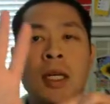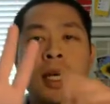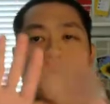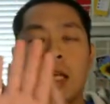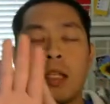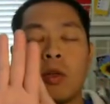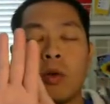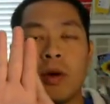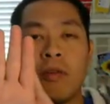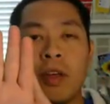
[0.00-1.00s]
and then
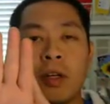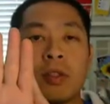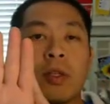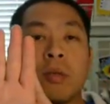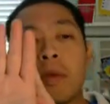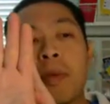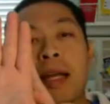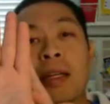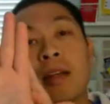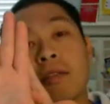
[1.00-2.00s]
your fingers are going to be
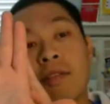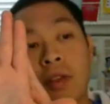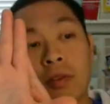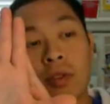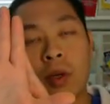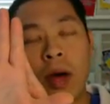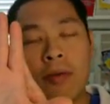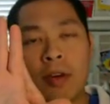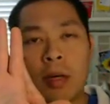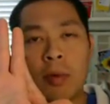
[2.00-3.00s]
magnetic field. So I
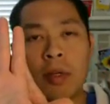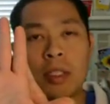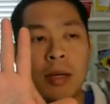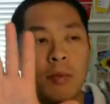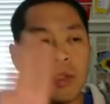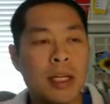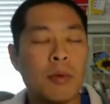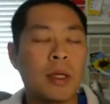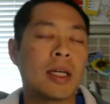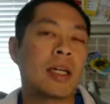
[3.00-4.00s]
have a couple examples that I
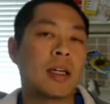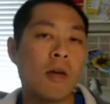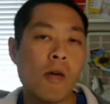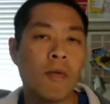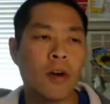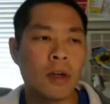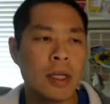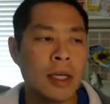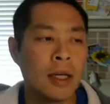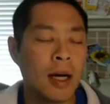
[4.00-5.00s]
want to kind of go over.
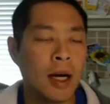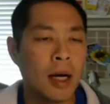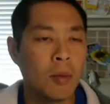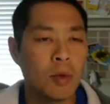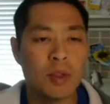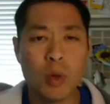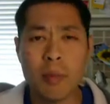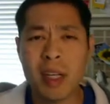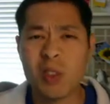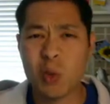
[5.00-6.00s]
We'll do
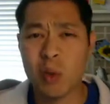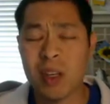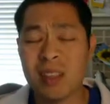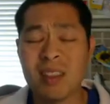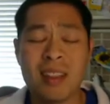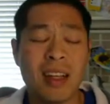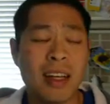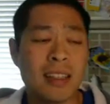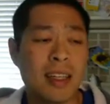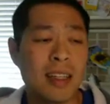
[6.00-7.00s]
our best through this.
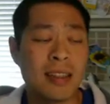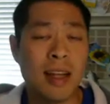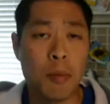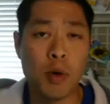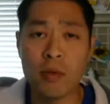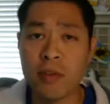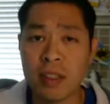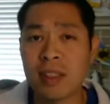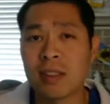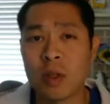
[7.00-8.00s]
Like I said, it's not
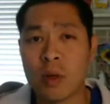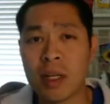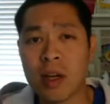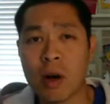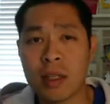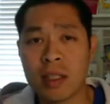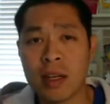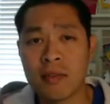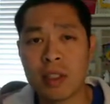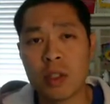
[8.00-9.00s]
perfect. It's already hard
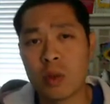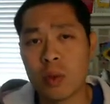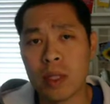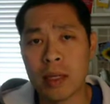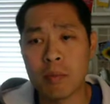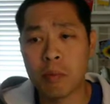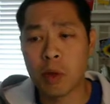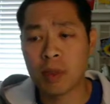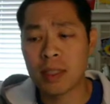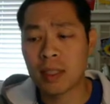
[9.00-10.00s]
enough to do in
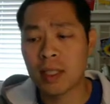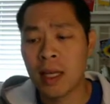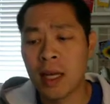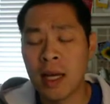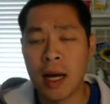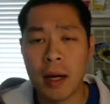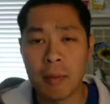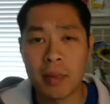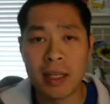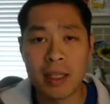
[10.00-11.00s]
person,
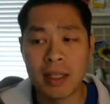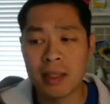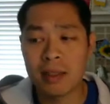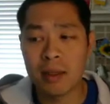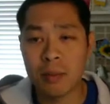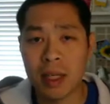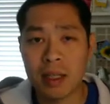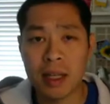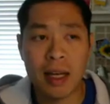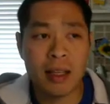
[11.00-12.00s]
but it is
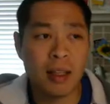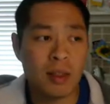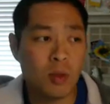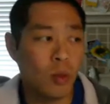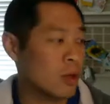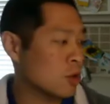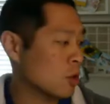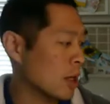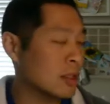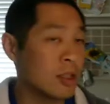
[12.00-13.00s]
something that I think it's worth
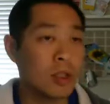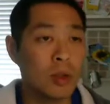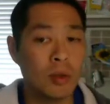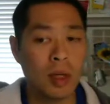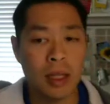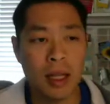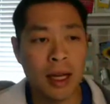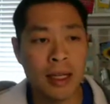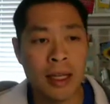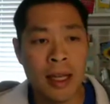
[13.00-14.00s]
trying to do
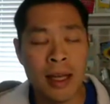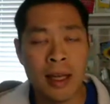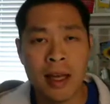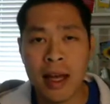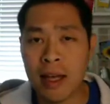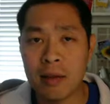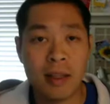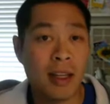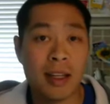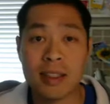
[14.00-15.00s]
online.
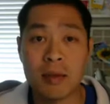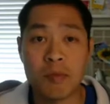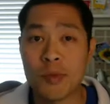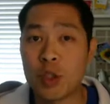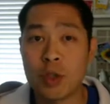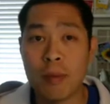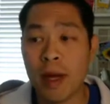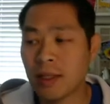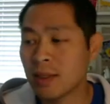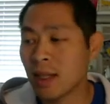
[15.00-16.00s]
And like I said, do your
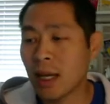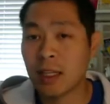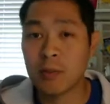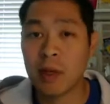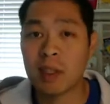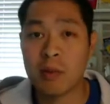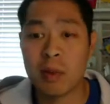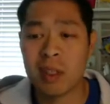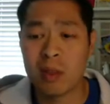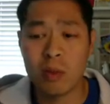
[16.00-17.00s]
best. I expect
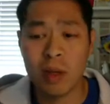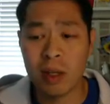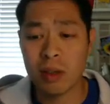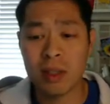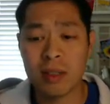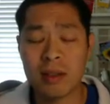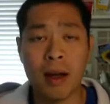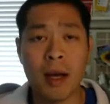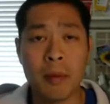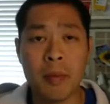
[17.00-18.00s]
everybody to do well during this
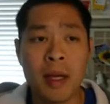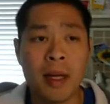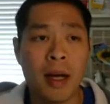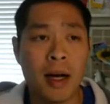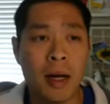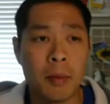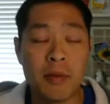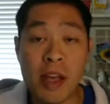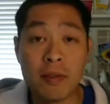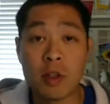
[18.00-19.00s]
time.
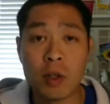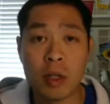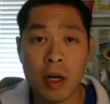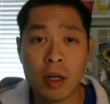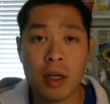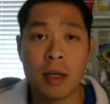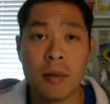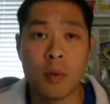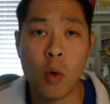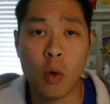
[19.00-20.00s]
If you haven't heard, our
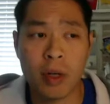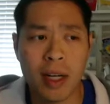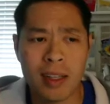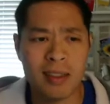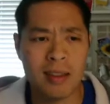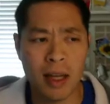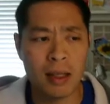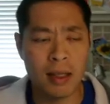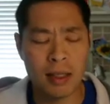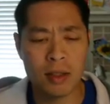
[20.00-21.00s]
quarter got
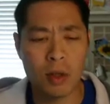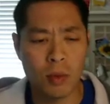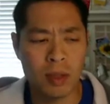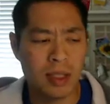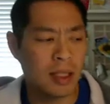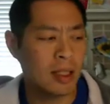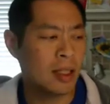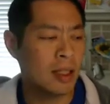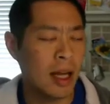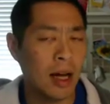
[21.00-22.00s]
extended, so we'll
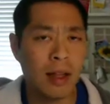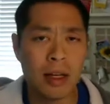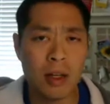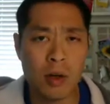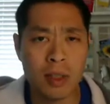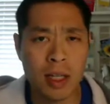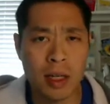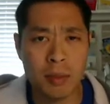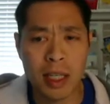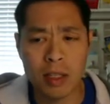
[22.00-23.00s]
see how that goes, and
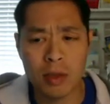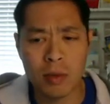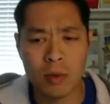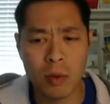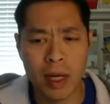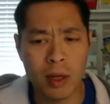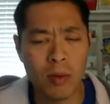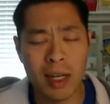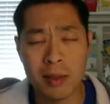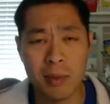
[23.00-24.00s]
I'll update you grading
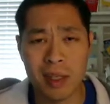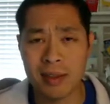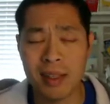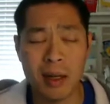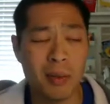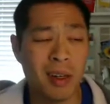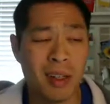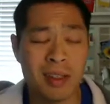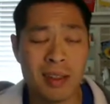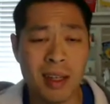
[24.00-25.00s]
wise. But I'll be
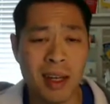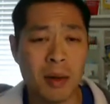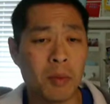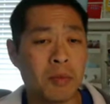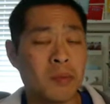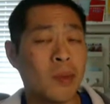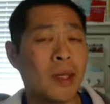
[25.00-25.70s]
honest, I'm